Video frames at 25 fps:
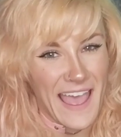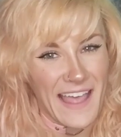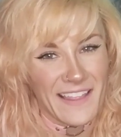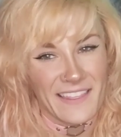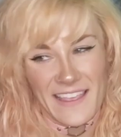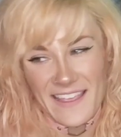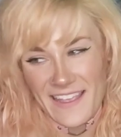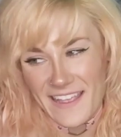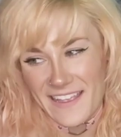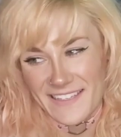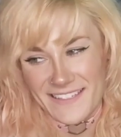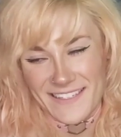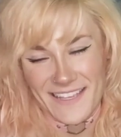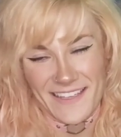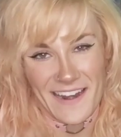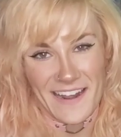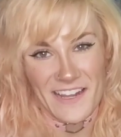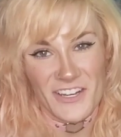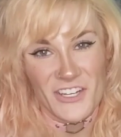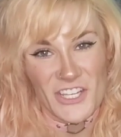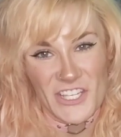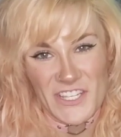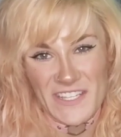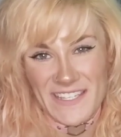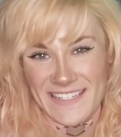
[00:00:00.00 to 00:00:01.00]
Like I said, I
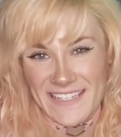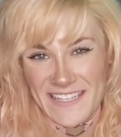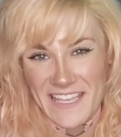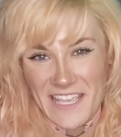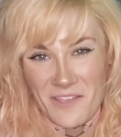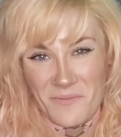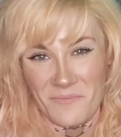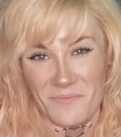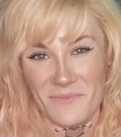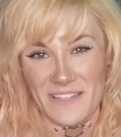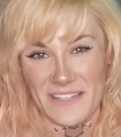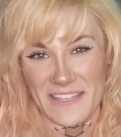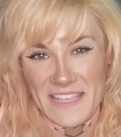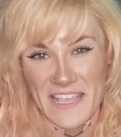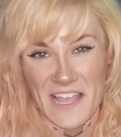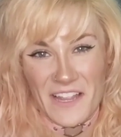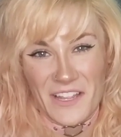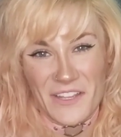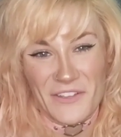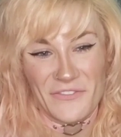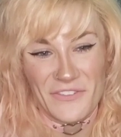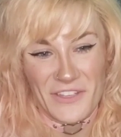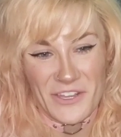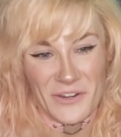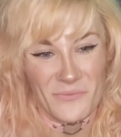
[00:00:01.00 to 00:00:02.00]
just skimmed the
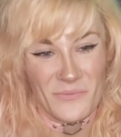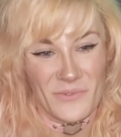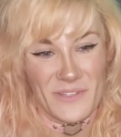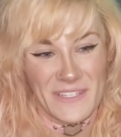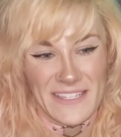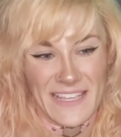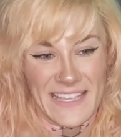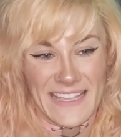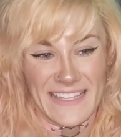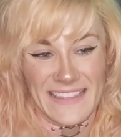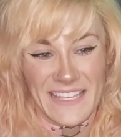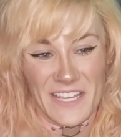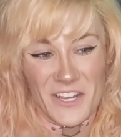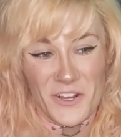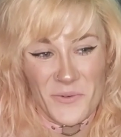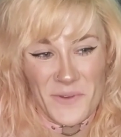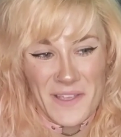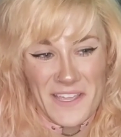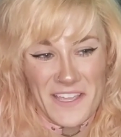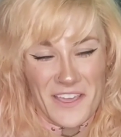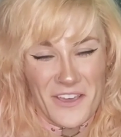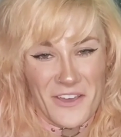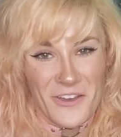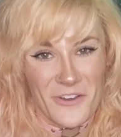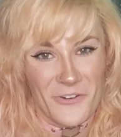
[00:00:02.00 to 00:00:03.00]
elephant and was like, there we
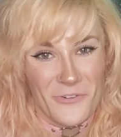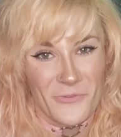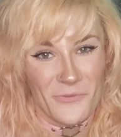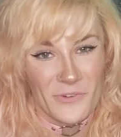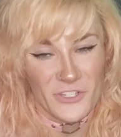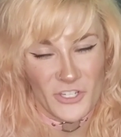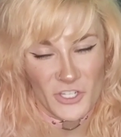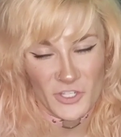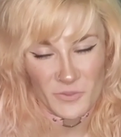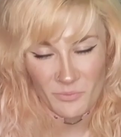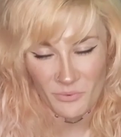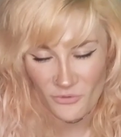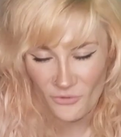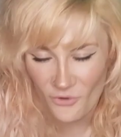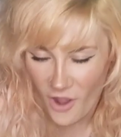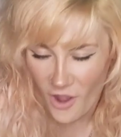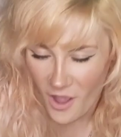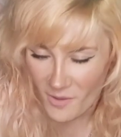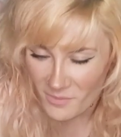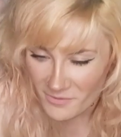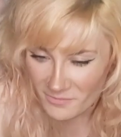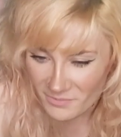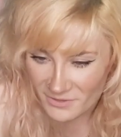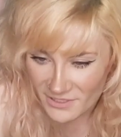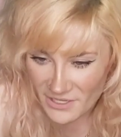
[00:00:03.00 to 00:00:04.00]
go, which is
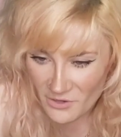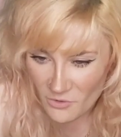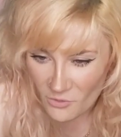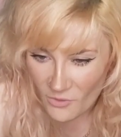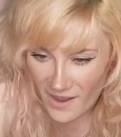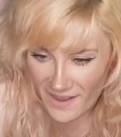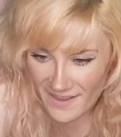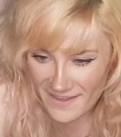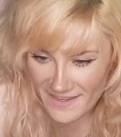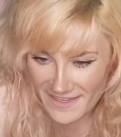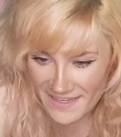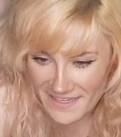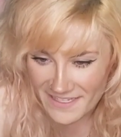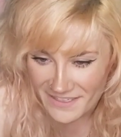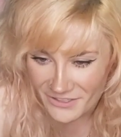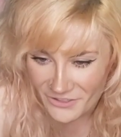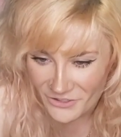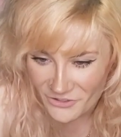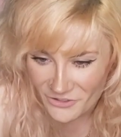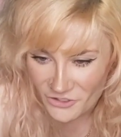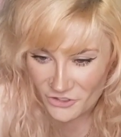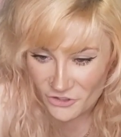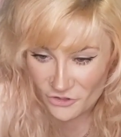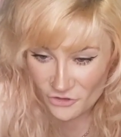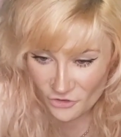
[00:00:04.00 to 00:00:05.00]
probably why he
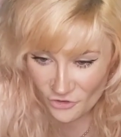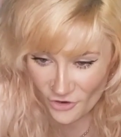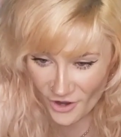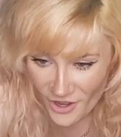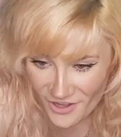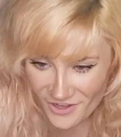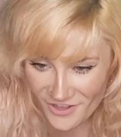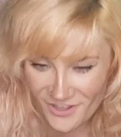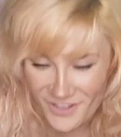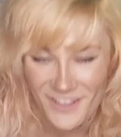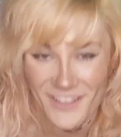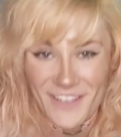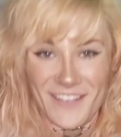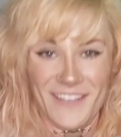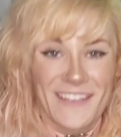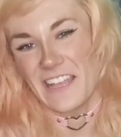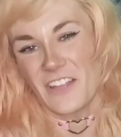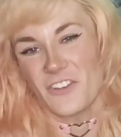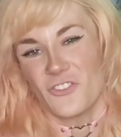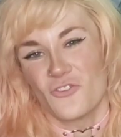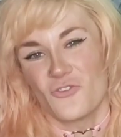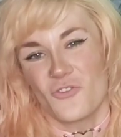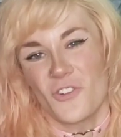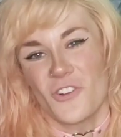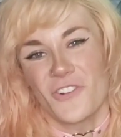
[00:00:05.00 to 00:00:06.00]
looks drunk.
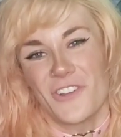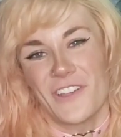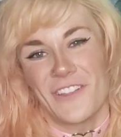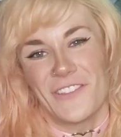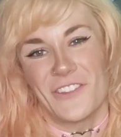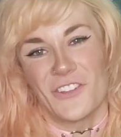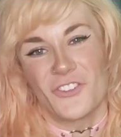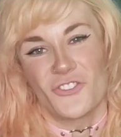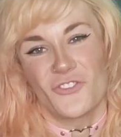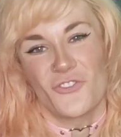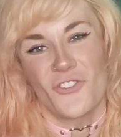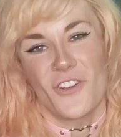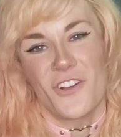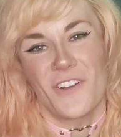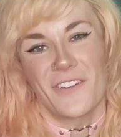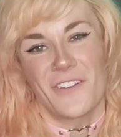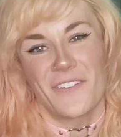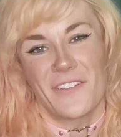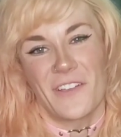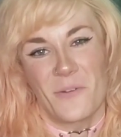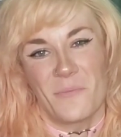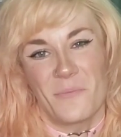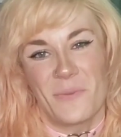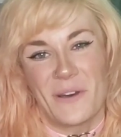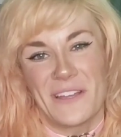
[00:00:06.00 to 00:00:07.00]
Got drunk in the trunk
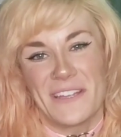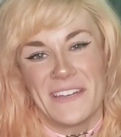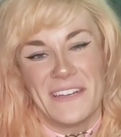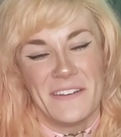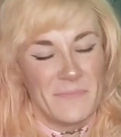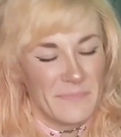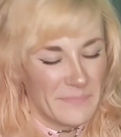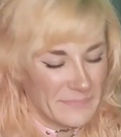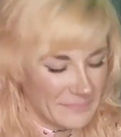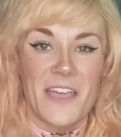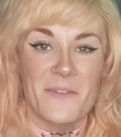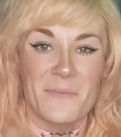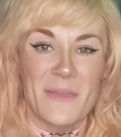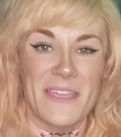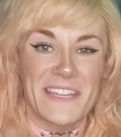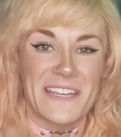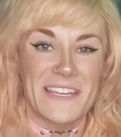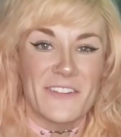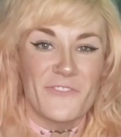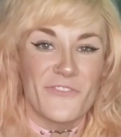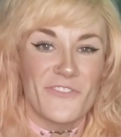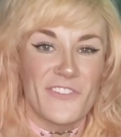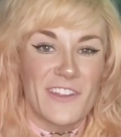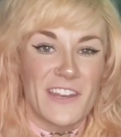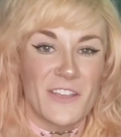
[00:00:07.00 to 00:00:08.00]
there, bud. I make
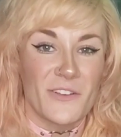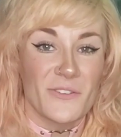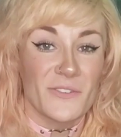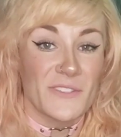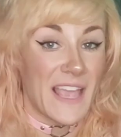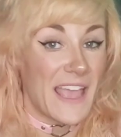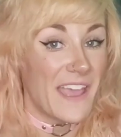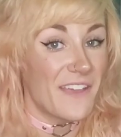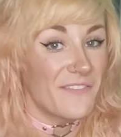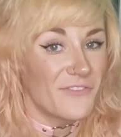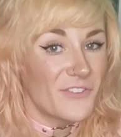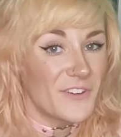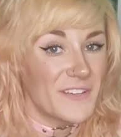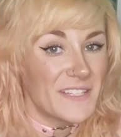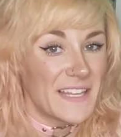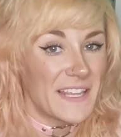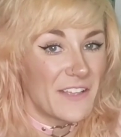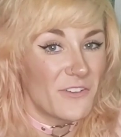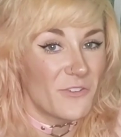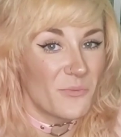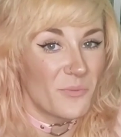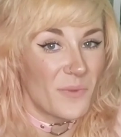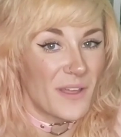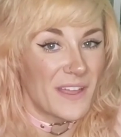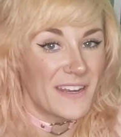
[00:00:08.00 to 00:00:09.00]
new videos every
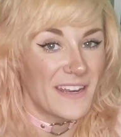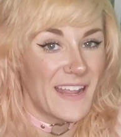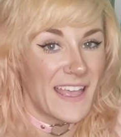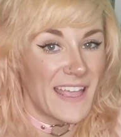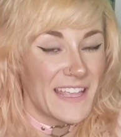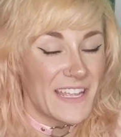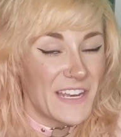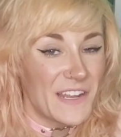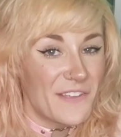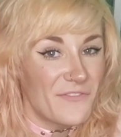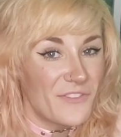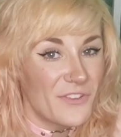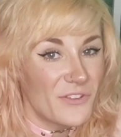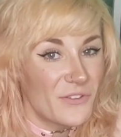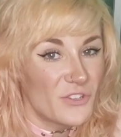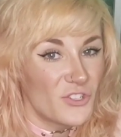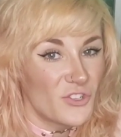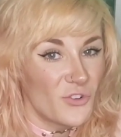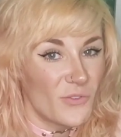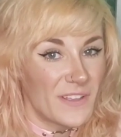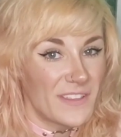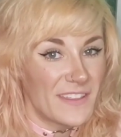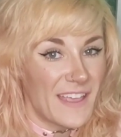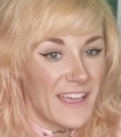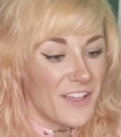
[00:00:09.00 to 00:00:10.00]
single Monday, and if you
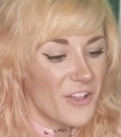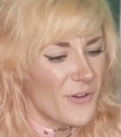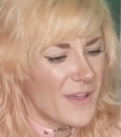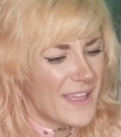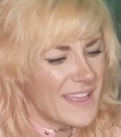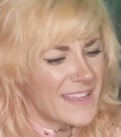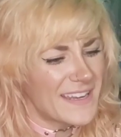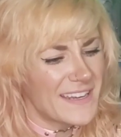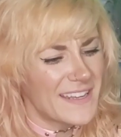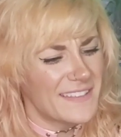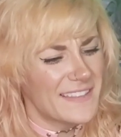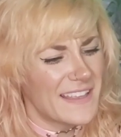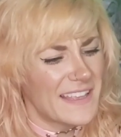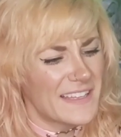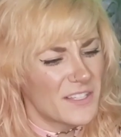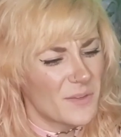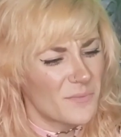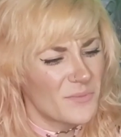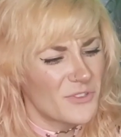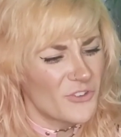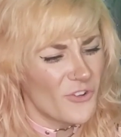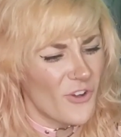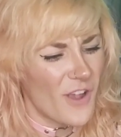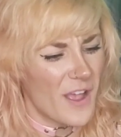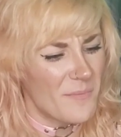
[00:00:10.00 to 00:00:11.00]
enjoyed that, go ahead and hit that
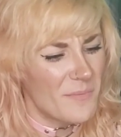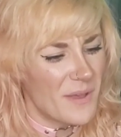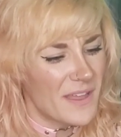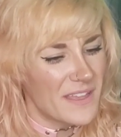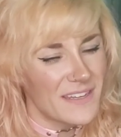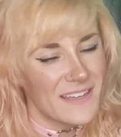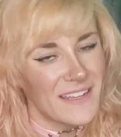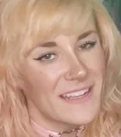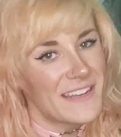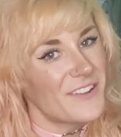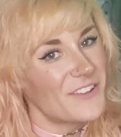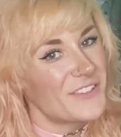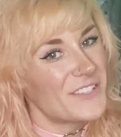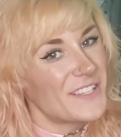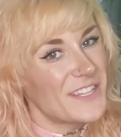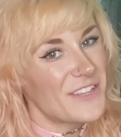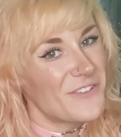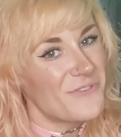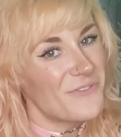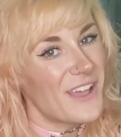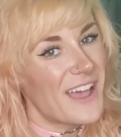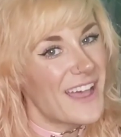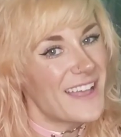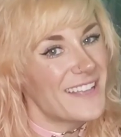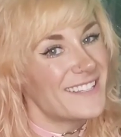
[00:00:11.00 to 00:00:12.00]
subscribe button, and I'll see
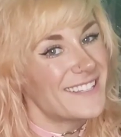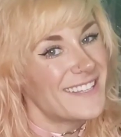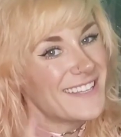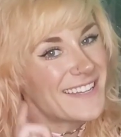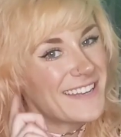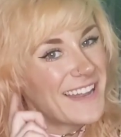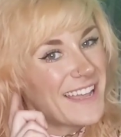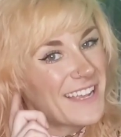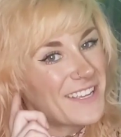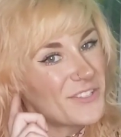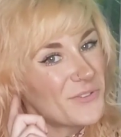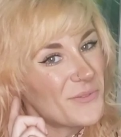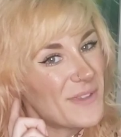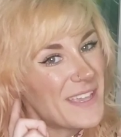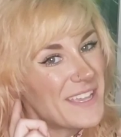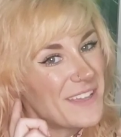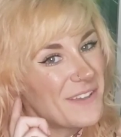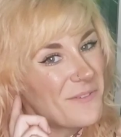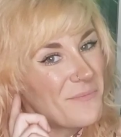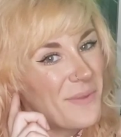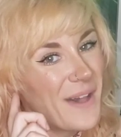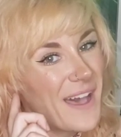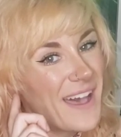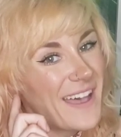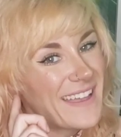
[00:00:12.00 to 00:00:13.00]
you guys next week.
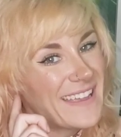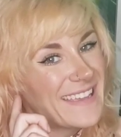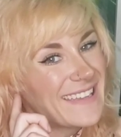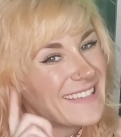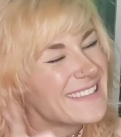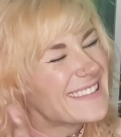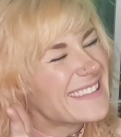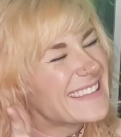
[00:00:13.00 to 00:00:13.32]
Bye!